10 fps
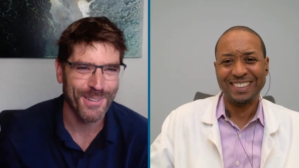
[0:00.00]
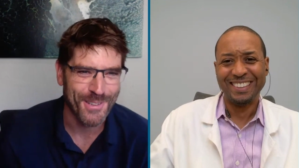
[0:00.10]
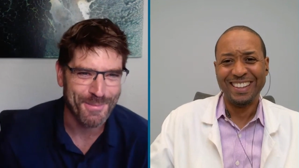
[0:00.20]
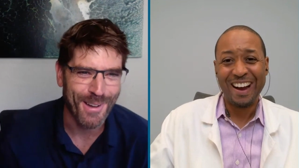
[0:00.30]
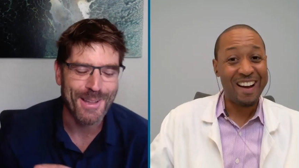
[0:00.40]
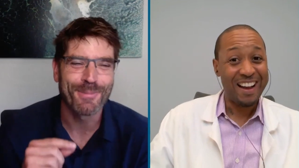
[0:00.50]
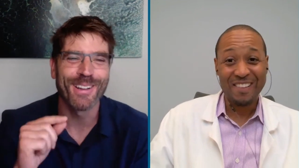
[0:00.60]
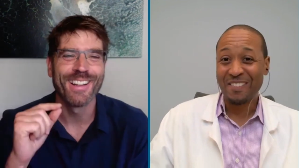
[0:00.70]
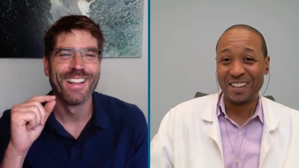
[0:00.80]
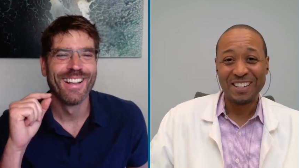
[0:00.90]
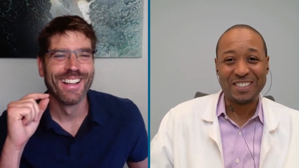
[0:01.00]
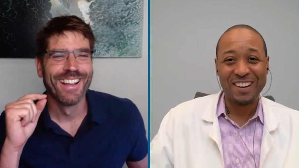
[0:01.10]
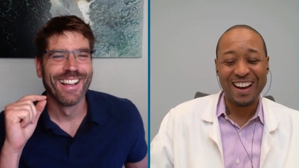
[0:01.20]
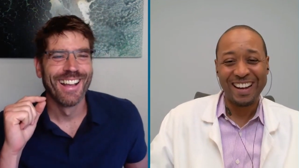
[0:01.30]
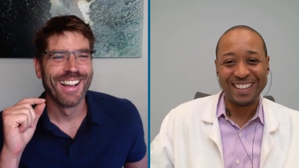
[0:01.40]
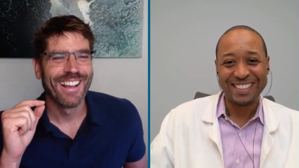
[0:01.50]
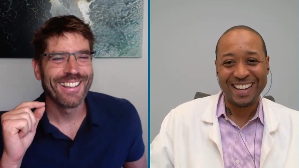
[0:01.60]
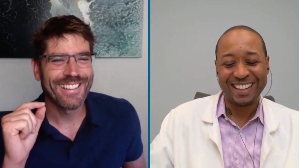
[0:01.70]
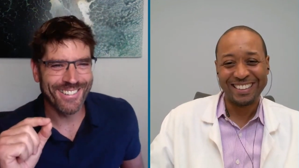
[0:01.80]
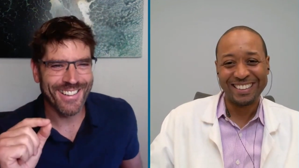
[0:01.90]
Speaker 1: on the spot.
Speaker 2: I, am going to try.
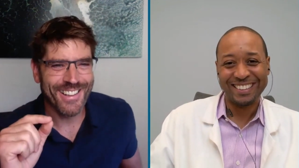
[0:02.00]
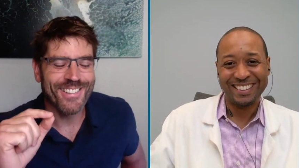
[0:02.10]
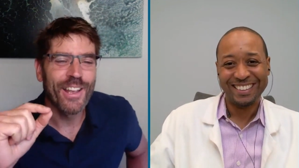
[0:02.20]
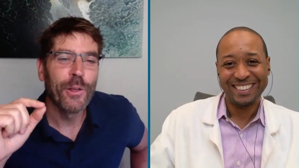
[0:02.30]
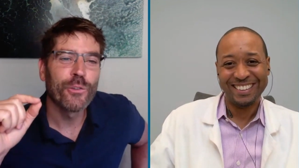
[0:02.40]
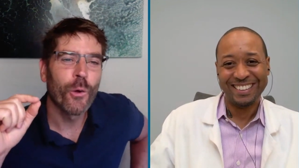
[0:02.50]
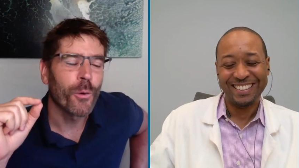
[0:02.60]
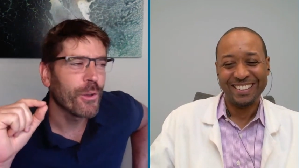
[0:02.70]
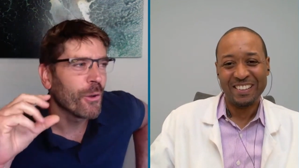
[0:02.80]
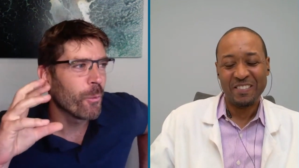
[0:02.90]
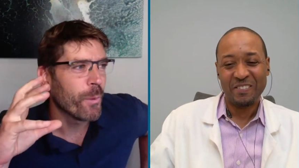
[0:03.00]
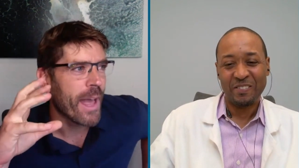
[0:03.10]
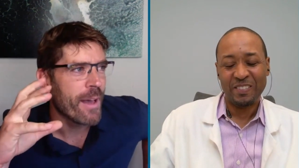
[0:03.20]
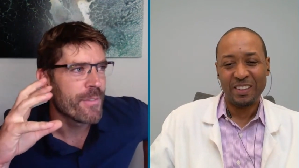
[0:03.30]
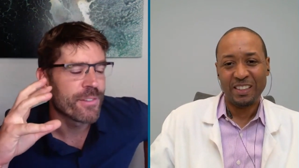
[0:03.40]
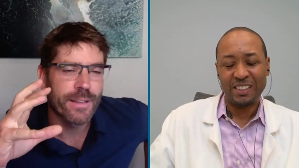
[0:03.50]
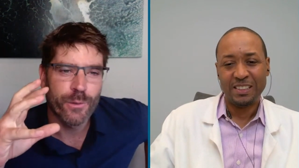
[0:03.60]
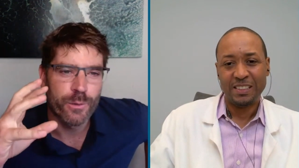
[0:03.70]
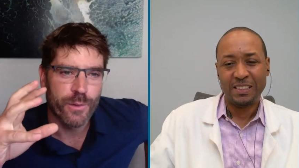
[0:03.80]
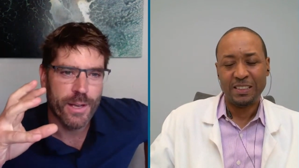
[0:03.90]
Speaker 1: Exactly. Here it is. So, you know, we have this
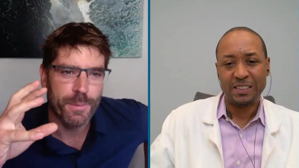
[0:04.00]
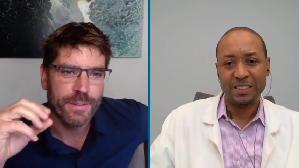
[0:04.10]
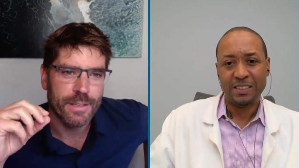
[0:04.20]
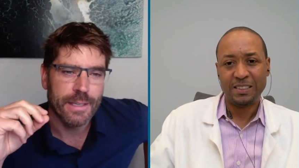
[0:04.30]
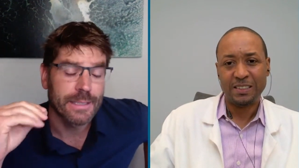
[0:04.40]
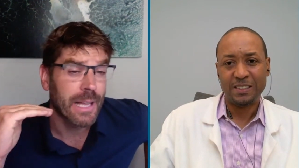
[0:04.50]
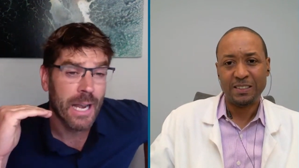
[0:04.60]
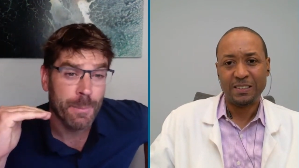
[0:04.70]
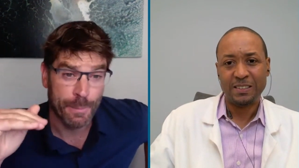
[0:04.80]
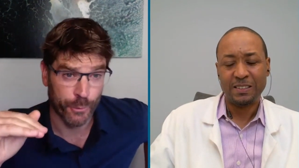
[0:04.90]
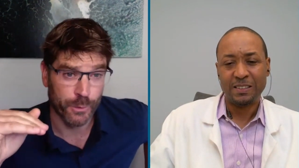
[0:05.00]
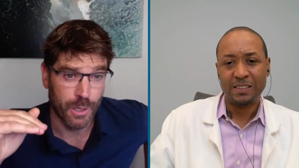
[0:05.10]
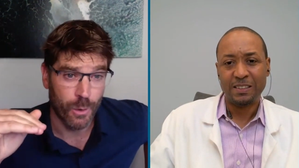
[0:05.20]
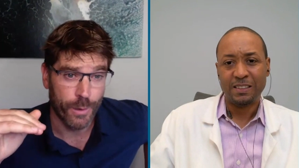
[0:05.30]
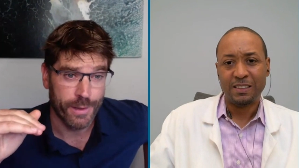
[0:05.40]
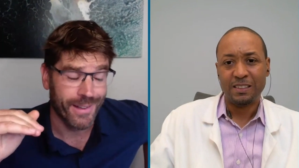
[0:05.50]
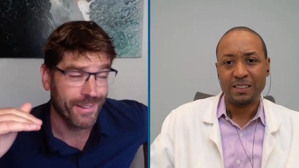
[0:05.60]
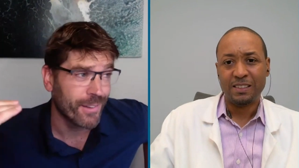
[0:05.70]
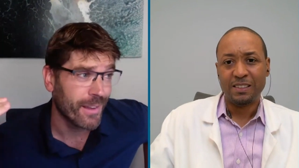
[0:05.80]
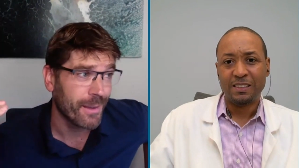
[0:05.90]
level of vitamin D. A lot of people are low in it.
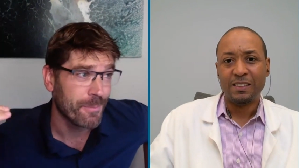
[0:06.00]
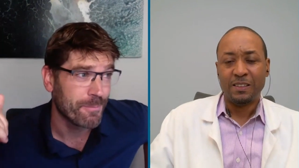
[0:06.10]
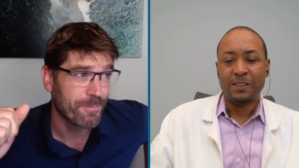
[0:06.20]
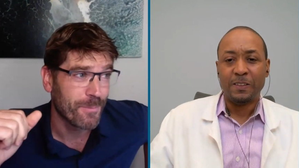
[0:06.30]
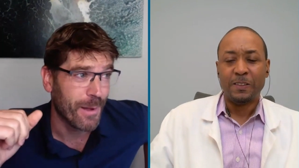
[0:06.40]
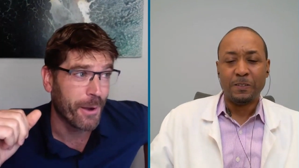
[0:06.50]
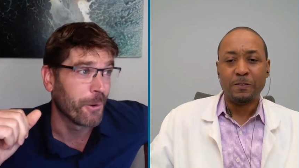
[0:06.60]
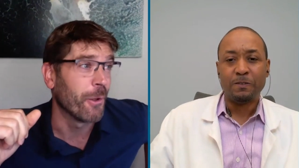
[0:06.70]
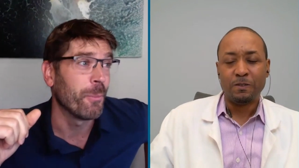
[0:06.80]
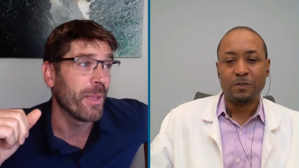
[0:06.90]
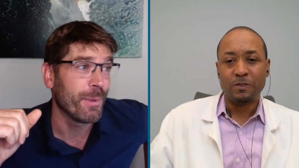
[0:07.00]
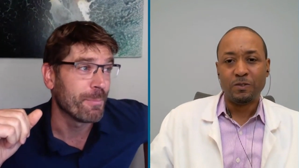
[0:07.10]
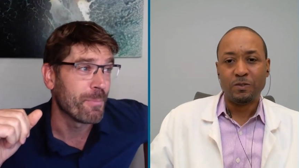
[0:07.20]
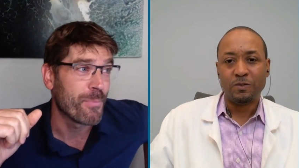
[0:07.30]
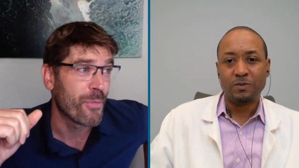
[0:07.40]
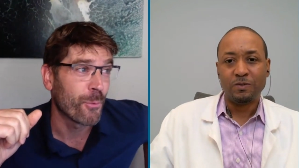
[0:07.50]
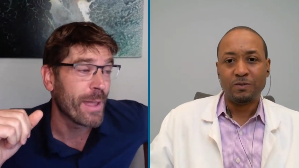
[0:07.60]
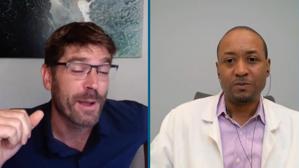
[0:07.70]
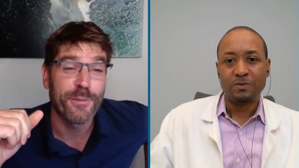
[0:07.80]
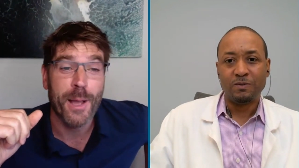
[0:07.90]
I'd say, I don't know, maybe
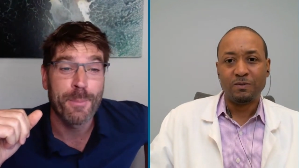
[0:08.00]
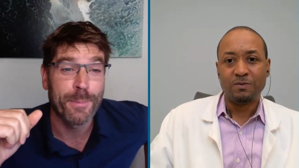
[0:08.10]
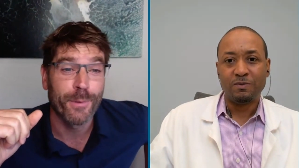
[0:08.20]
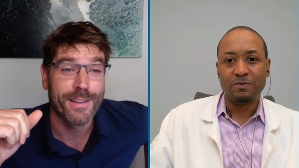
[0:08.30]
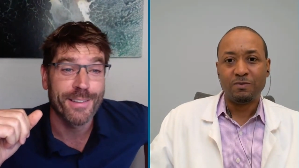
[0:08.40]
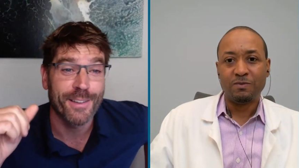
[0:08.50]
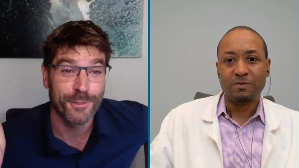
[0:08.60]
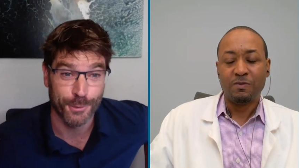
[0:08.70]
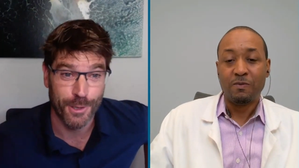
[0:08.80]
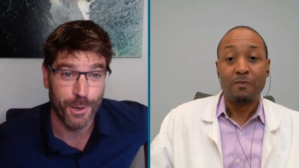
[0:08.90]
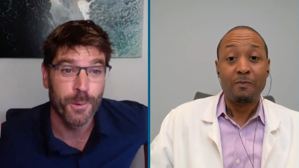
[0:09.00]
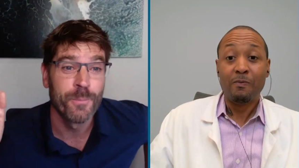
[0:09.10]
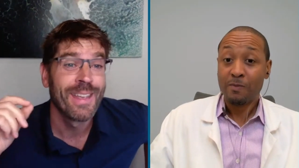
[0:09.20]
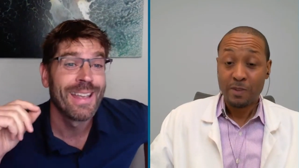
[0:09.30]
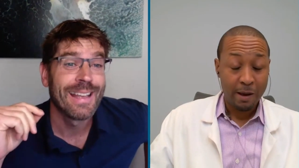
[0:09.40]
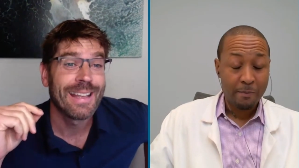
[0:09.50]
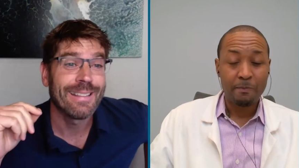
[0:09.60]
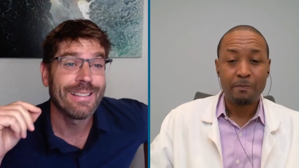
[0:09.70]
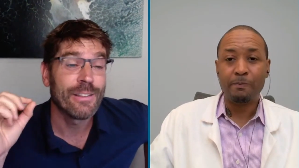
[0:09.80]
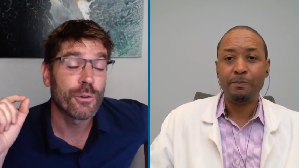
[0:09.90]
three out of five people I test are low. Yep.
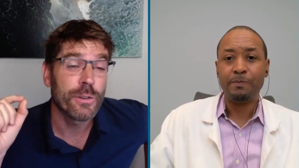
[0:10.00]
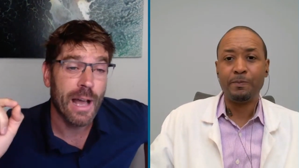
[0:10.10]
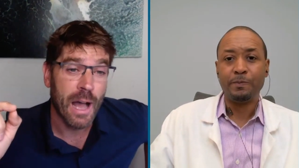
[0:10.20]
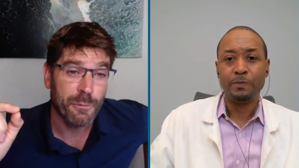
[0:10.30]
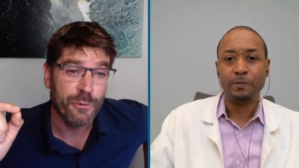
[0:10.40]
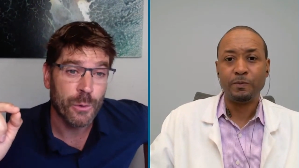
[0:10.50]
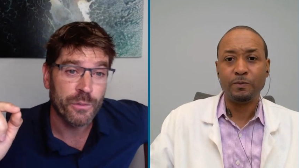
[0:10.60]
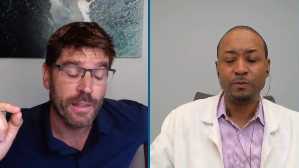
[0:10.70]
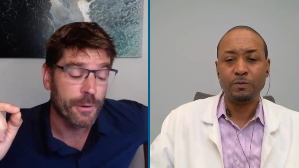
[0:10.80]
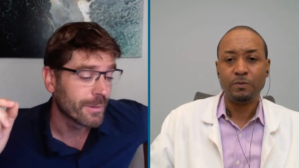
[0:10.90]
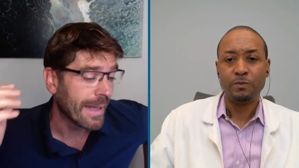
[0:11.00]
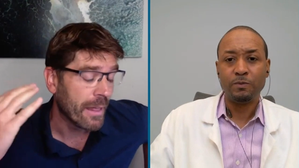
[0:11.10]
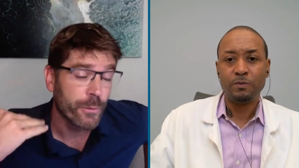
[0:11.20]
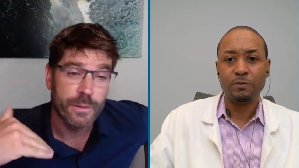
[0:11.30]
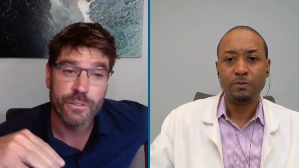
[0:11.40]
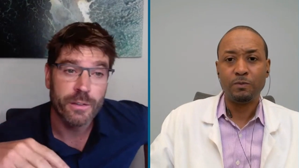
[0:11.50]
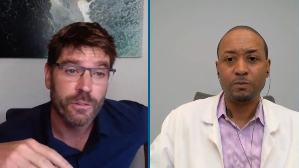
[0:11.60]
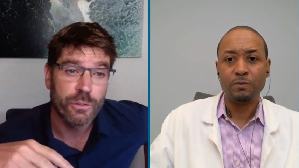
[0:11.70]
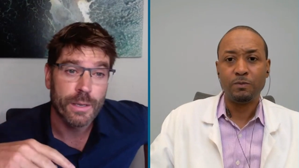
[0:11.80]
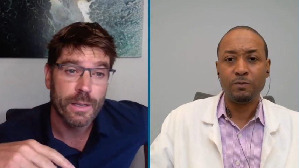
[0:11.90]
These are not folks that are lathering
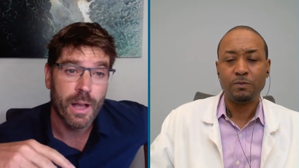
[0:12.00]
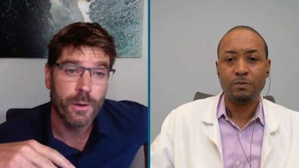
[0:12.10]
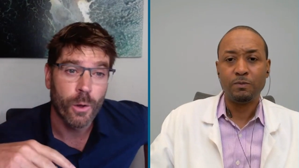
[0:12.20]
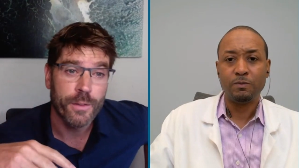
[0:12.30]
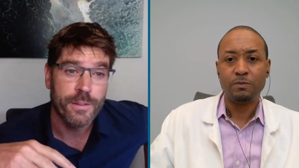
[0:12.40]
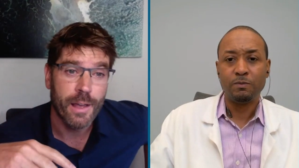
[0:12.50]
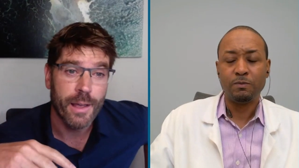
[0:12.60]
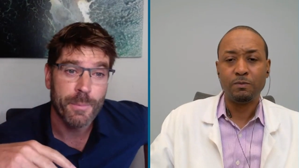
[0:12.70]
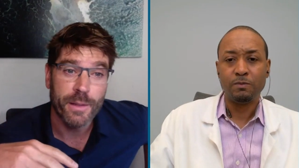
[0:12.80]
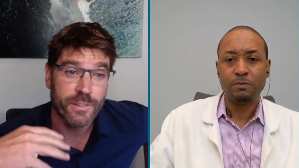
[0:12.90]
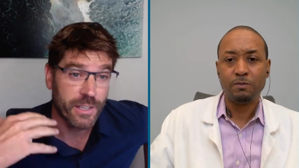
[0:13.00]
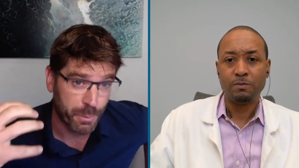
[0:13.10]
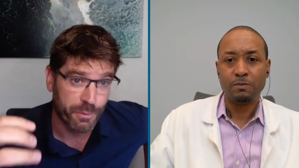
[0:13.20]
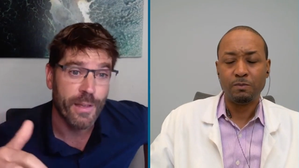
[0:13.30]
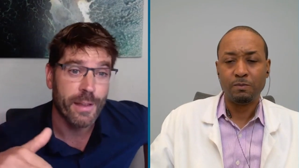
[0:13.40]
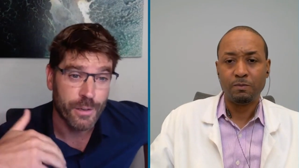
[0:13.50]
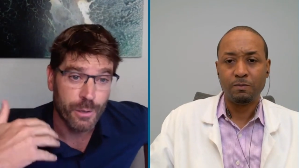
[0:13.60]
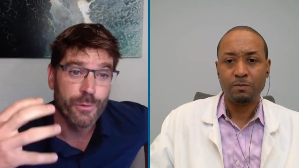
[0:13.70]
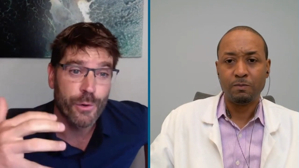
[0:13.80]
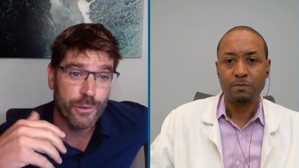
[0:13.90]
sunscreen on all the time. That's going to prevent
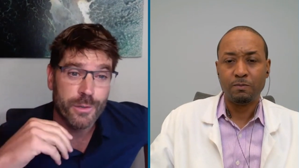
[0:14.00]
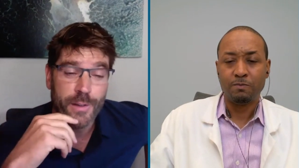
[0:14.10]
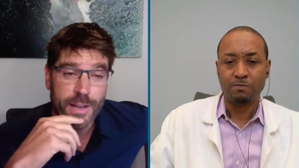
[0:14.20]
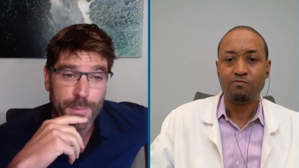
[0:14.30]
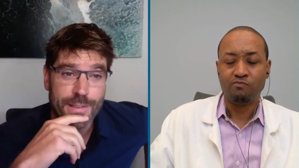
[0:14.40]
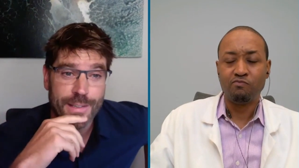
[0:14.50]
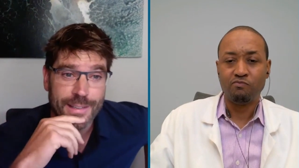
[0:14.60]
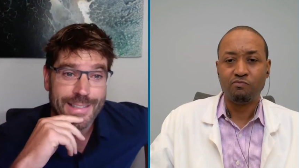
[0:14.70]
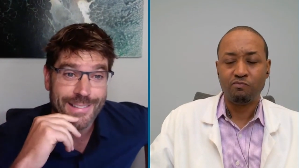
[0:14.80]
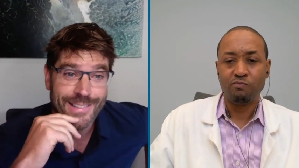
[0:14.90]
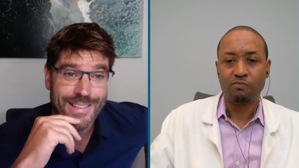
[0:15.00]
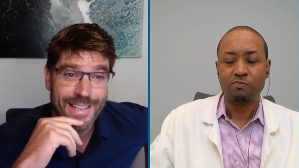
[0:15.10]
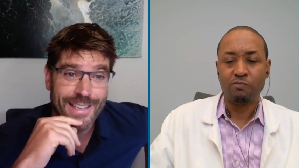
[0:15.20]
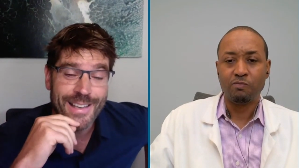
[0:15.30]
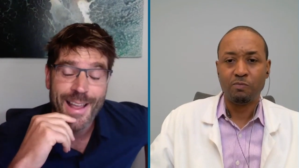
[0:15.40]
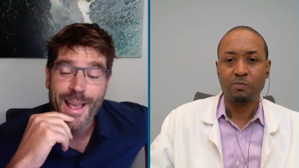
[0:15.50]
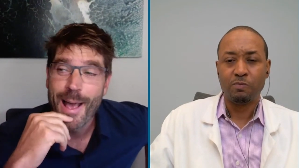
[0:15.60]
conversion of vitamin D in the skin.